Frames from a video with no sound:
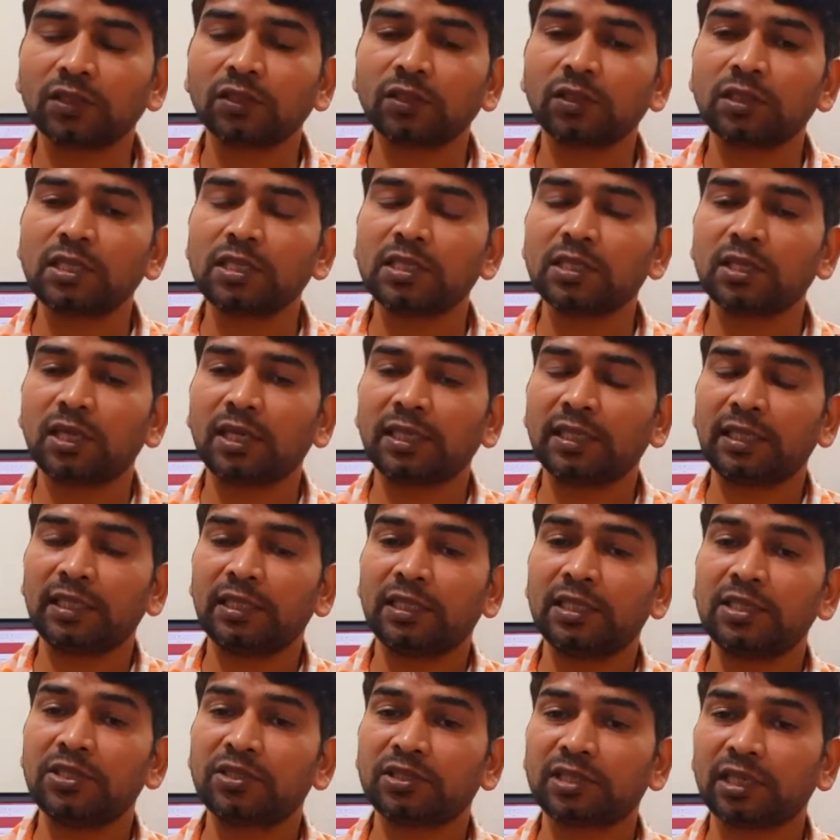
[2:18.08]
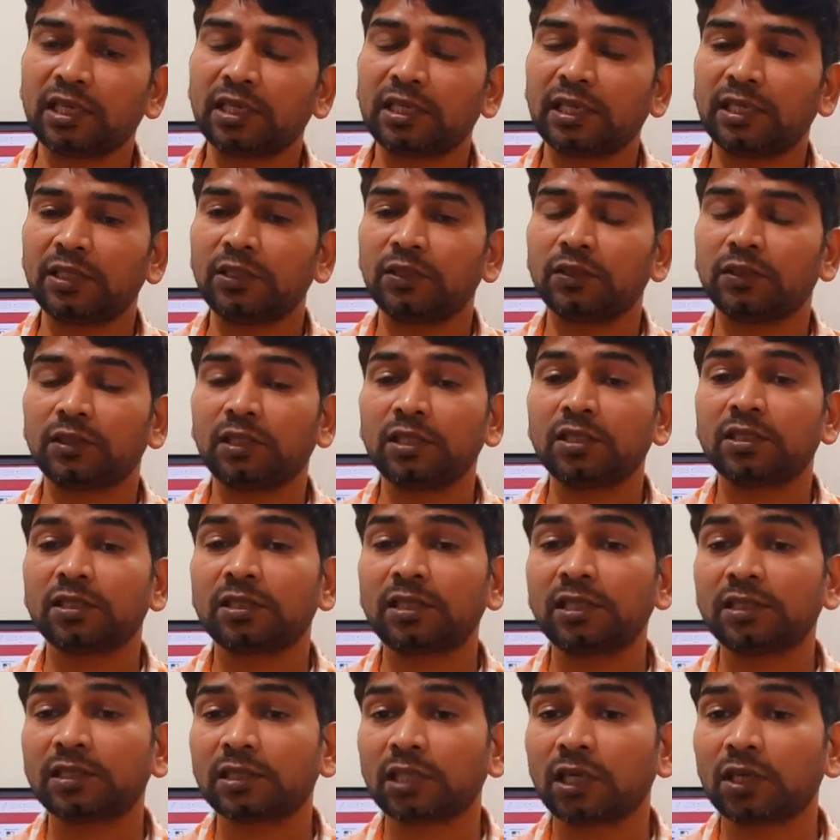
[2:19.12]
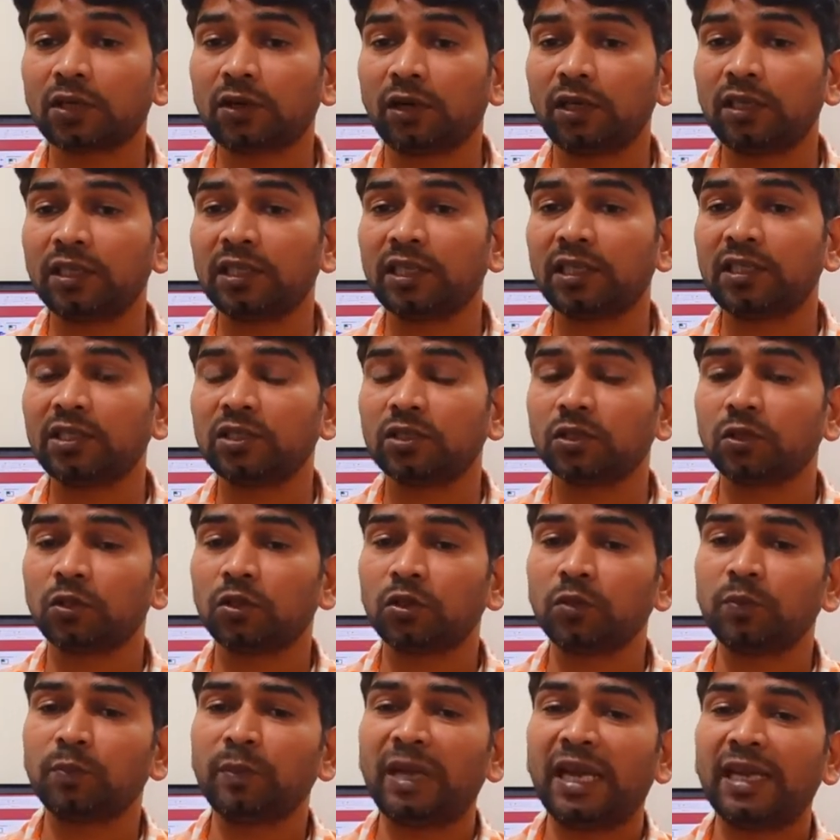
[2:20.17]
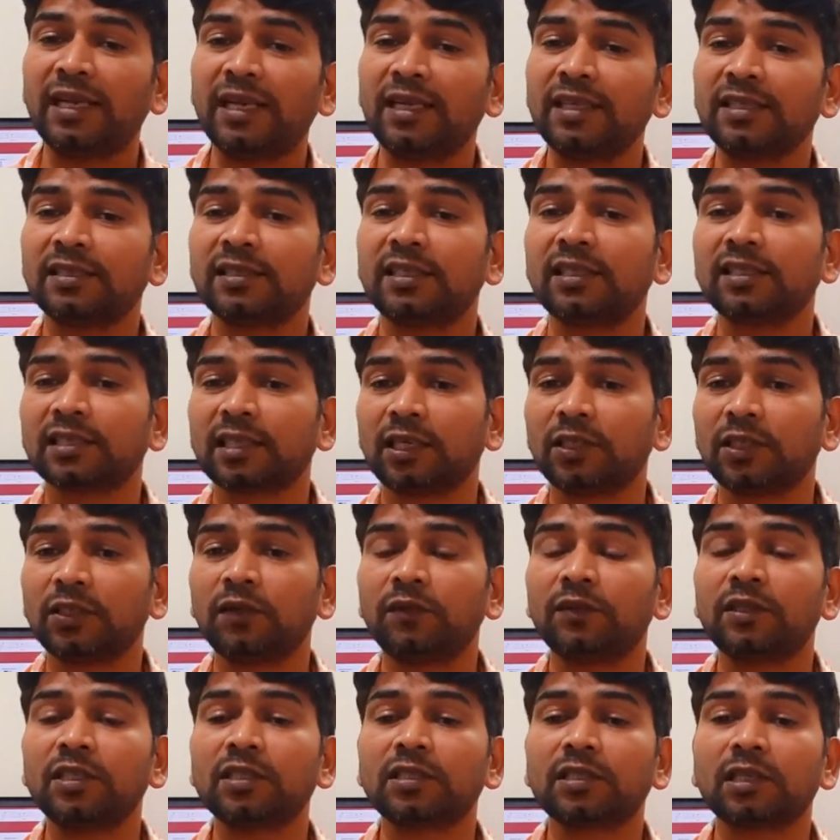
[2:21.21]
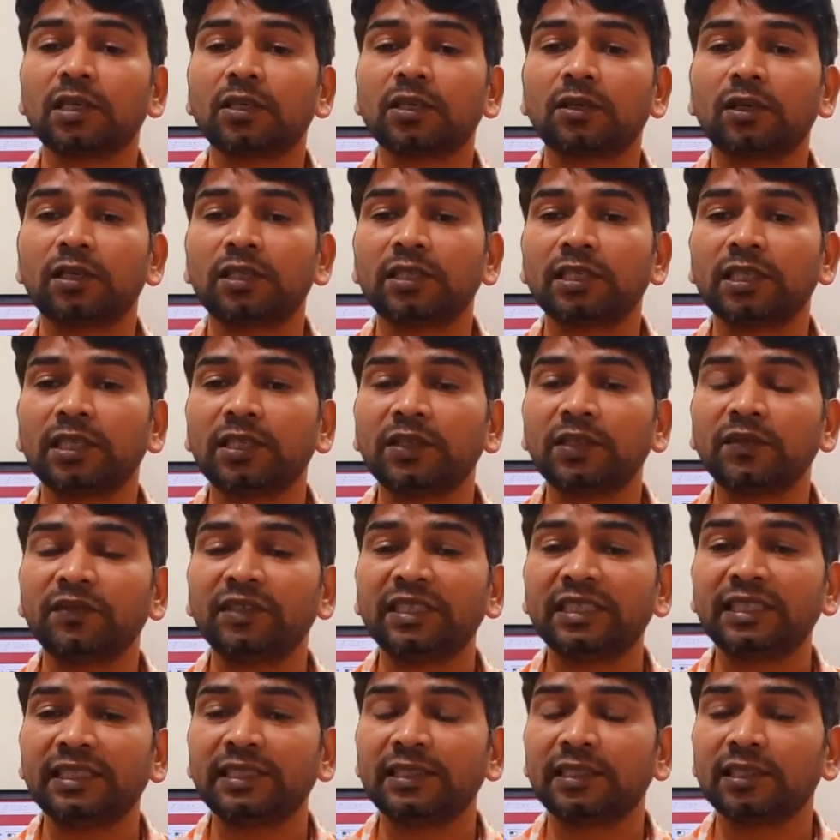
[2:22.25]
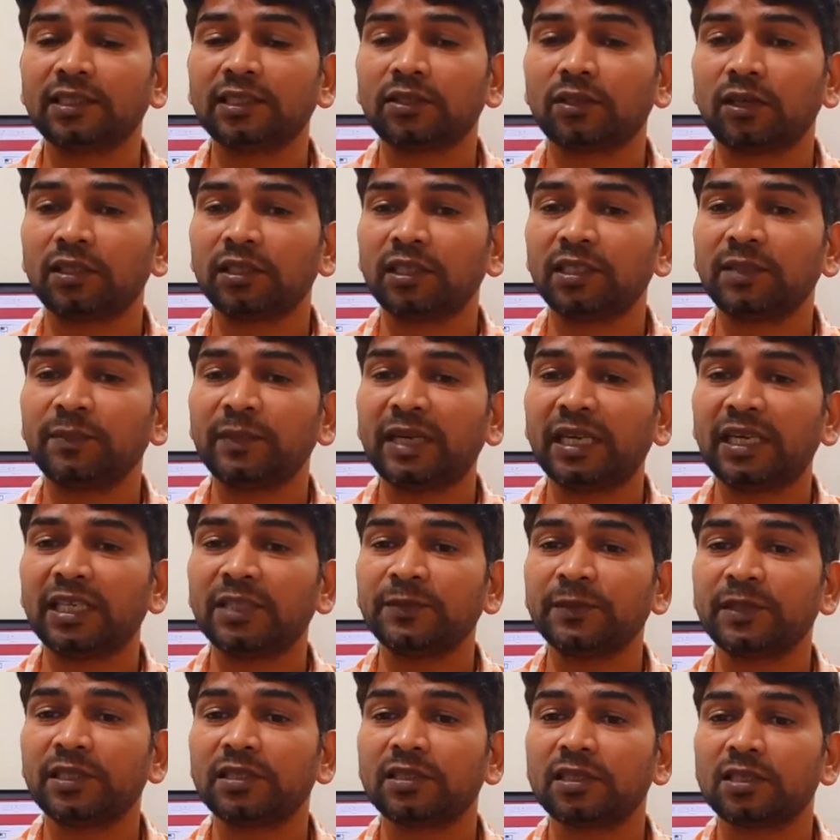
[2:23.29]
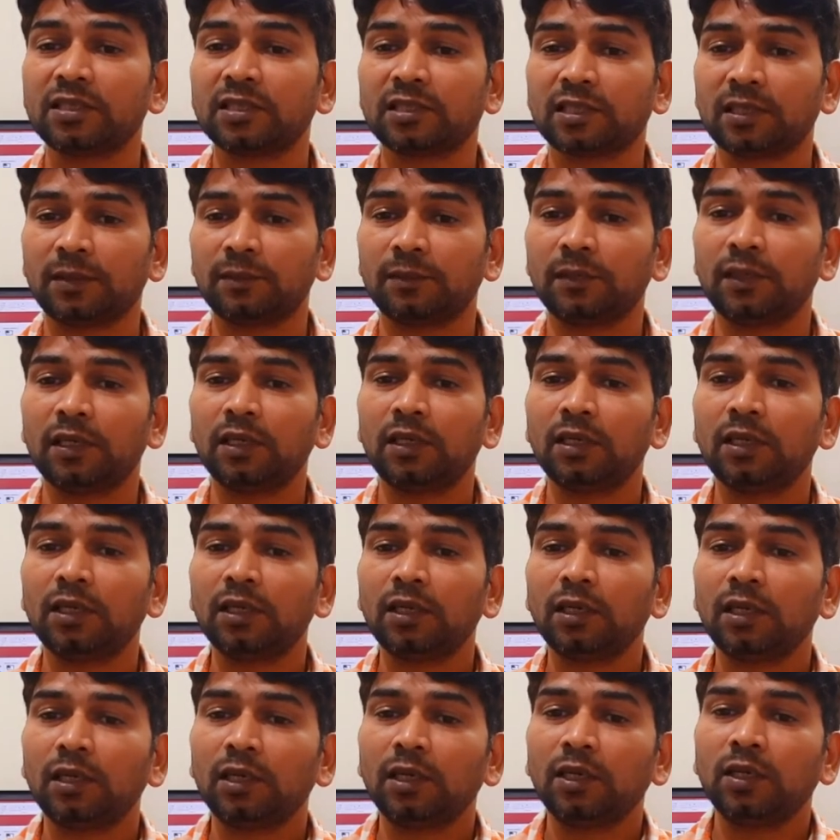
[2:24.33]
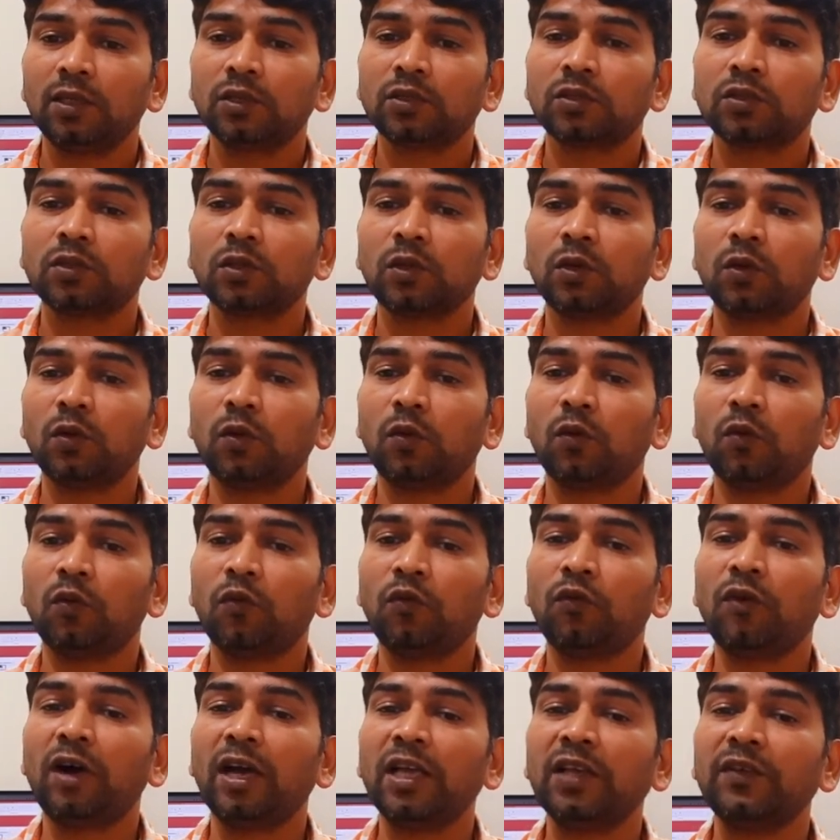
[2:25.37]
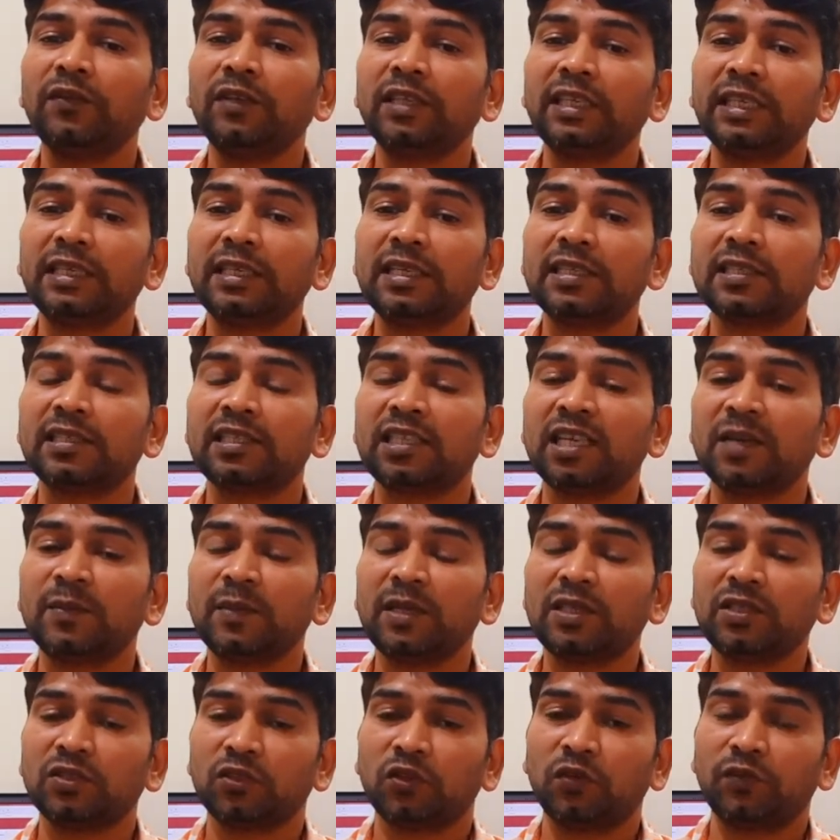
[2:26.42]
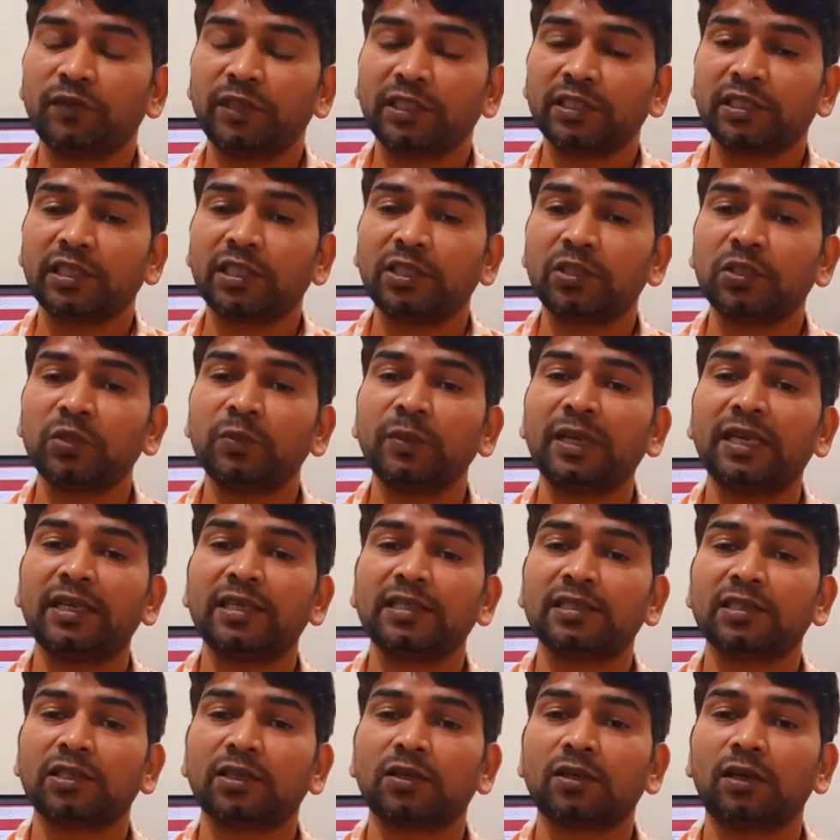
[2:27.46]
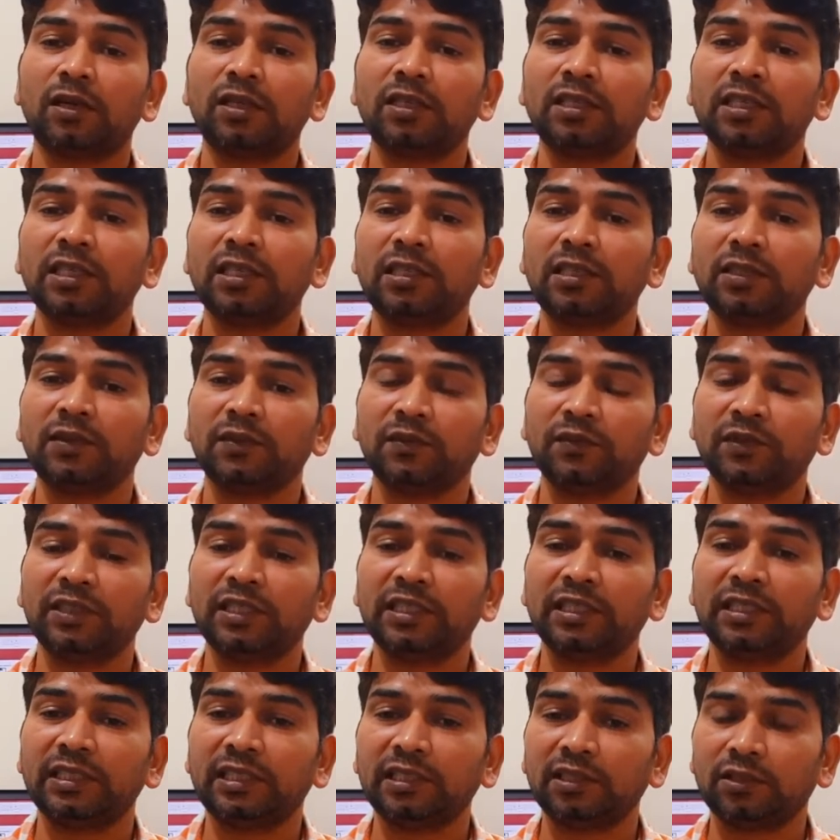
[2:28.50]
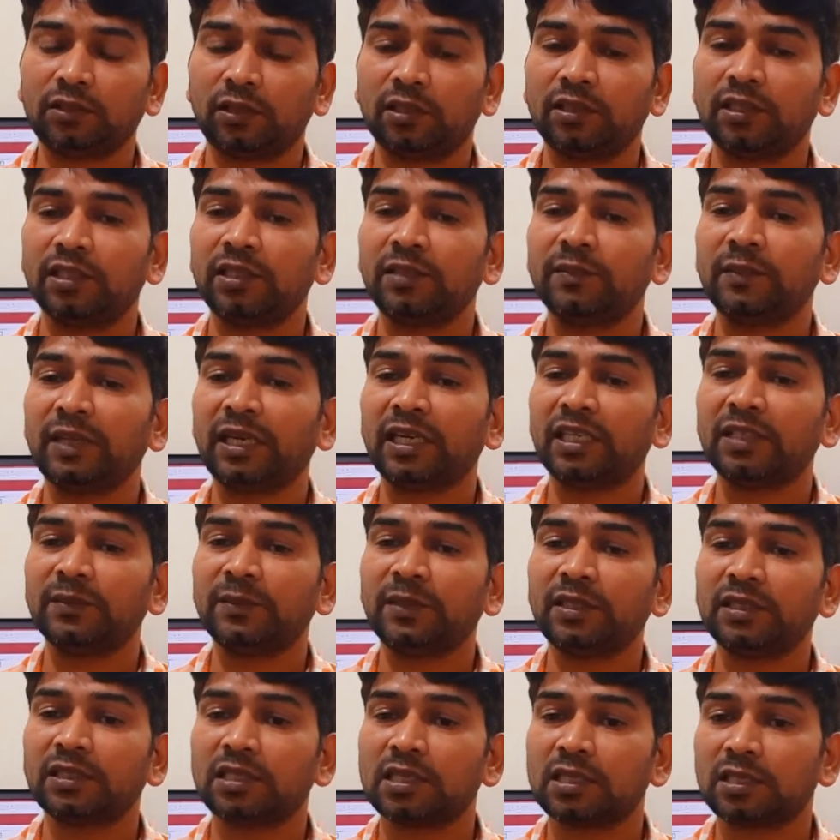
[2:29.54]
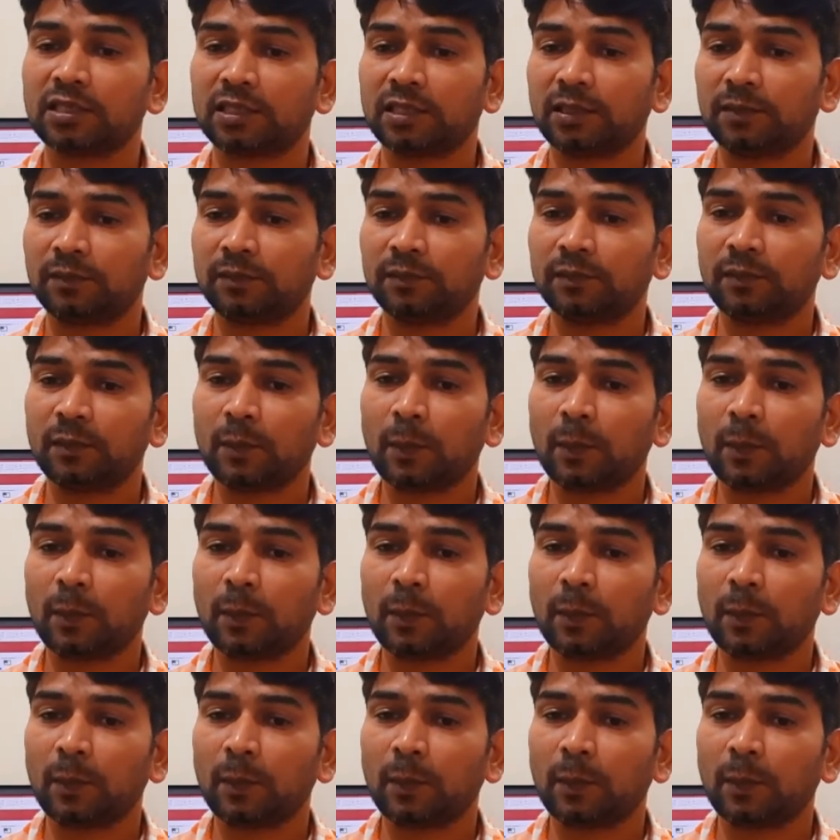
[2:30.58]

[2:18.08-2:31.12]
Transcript: these are the digital content. So to manage this kind of digital content, we need a content management system. So why we need a CMS? Obviously, to manage the content, we need a content management system.